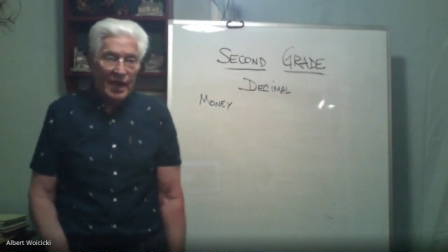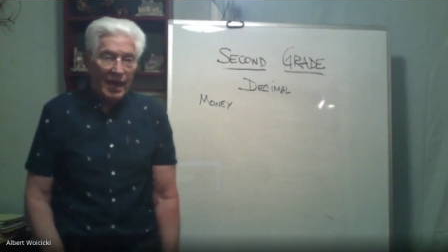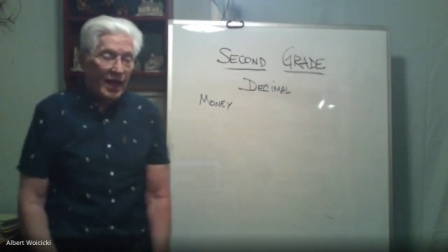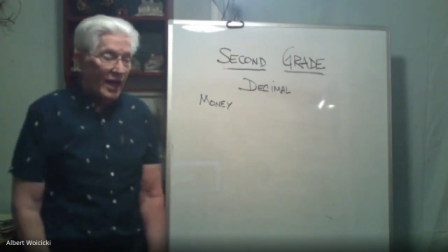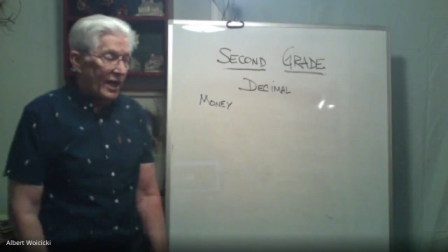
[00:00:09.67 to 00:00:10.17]

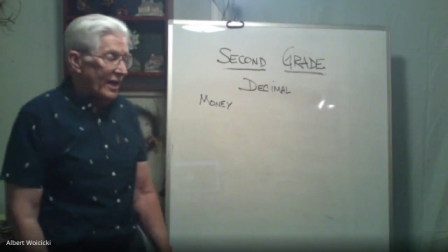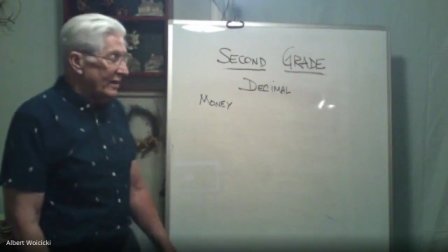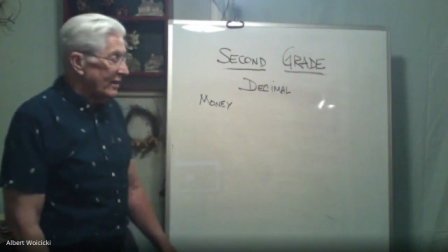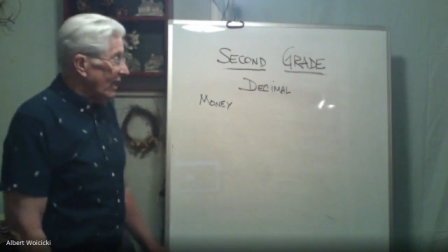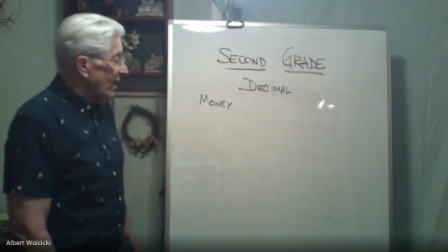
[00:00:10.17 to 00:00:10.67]

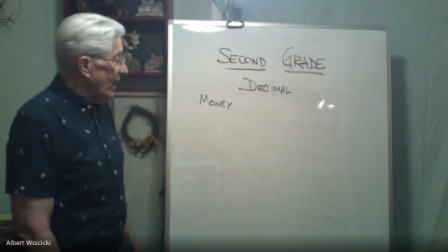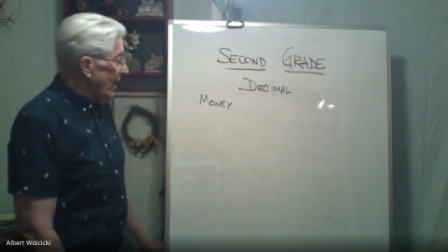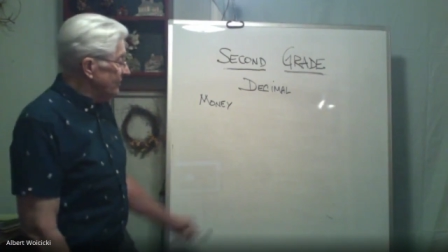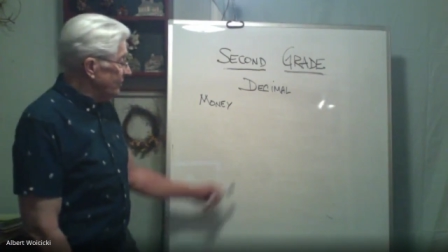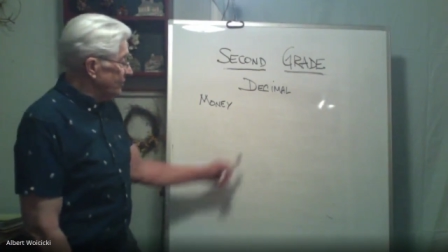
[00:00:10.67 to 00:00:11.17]
And
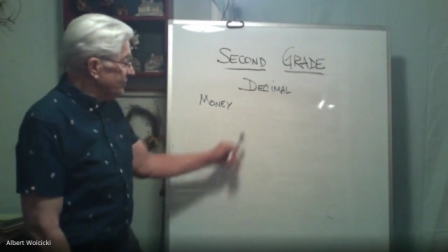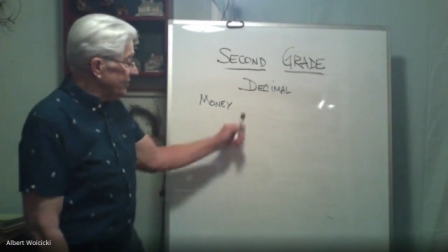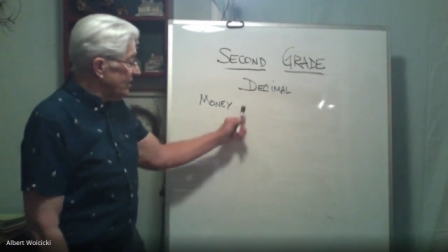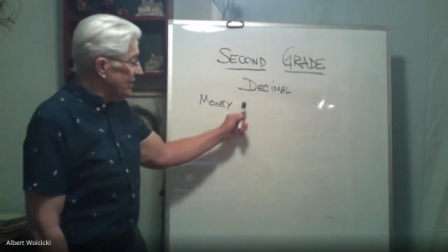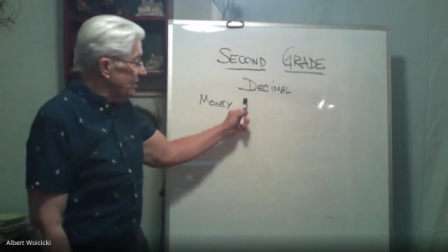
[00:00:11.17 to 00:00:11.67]
as you
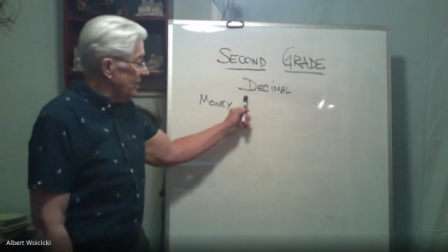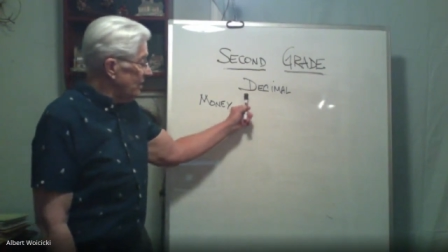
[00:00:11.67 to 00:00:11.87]
see,